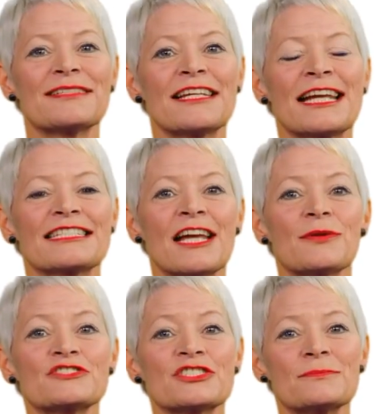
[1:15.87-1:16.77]
Here's how
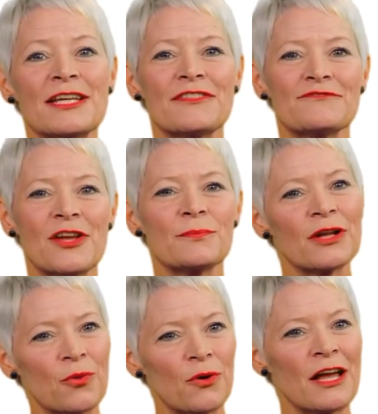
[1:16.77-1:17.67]
the GBN
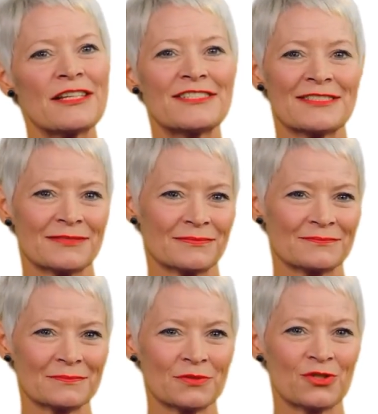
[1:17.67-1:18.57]
framework works.
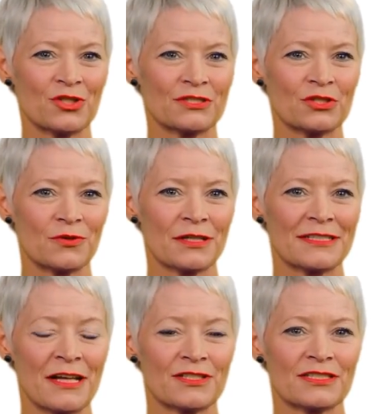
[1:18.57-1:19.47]
Choose two
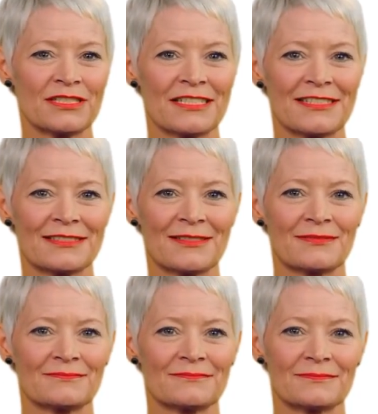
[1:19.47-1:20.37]
uncertainties,
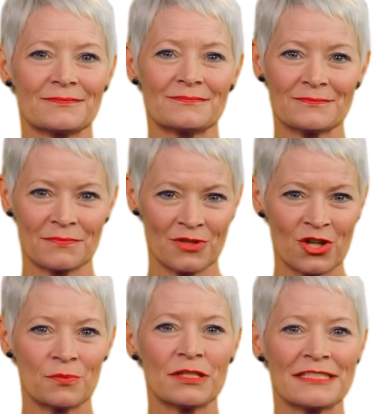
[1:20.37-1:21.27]

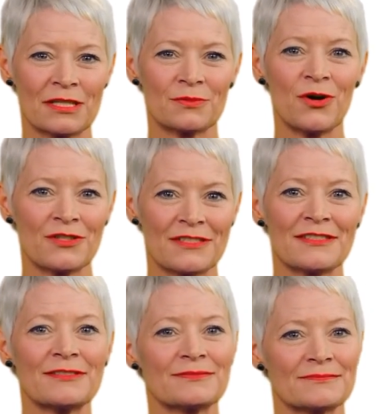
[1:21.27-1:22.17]
two weak signals,
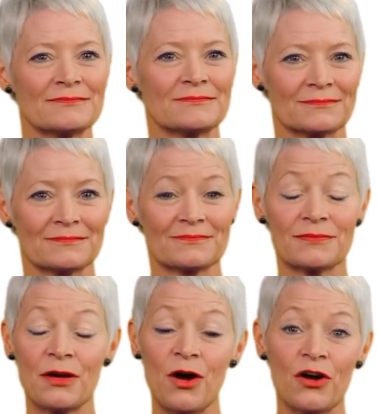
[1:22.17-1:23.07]

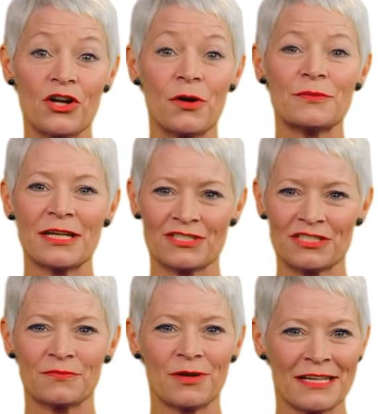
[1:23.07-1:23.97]
or a
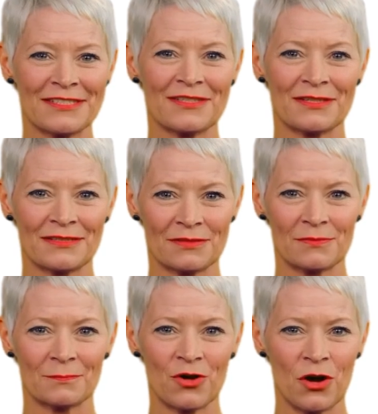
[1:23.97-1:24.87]
combination of both.
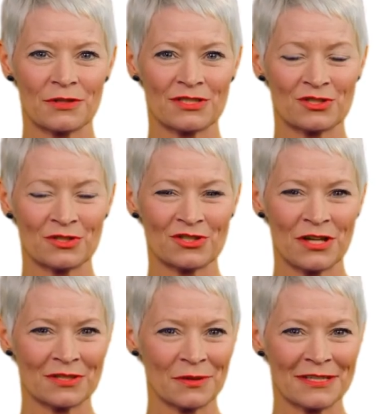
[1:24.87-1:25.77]
Plot the two
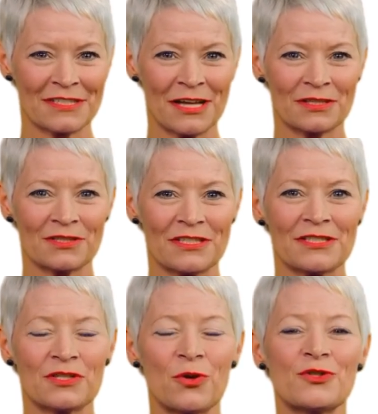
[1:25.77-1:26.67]
chosen
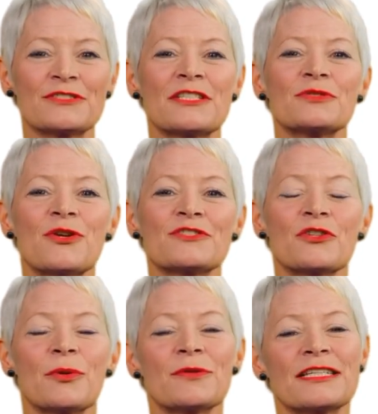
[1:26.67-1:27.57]
uncertainties or signals
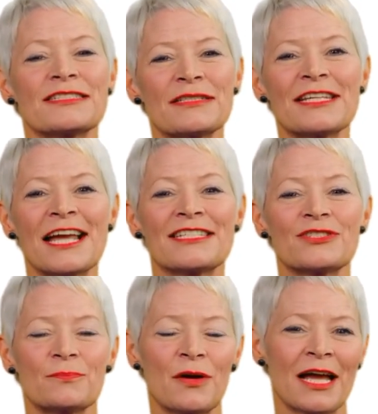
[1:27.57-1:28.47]
or both on the
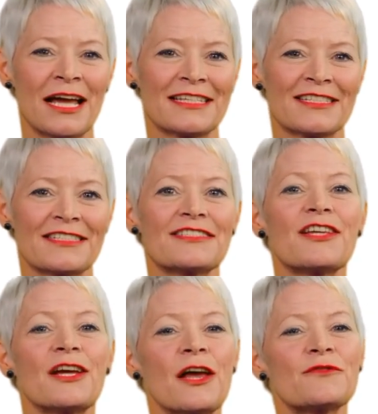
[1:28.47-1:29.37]
X and Y axes,
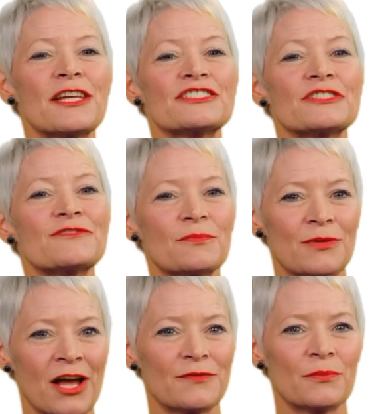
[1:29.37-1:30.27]
ranging from
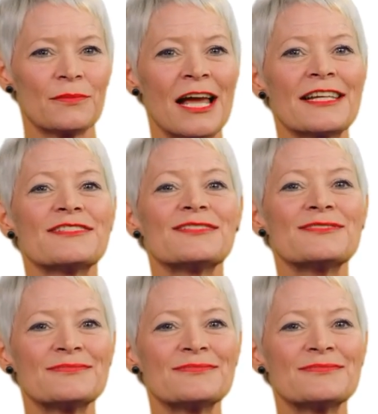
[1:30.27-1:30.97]
low impact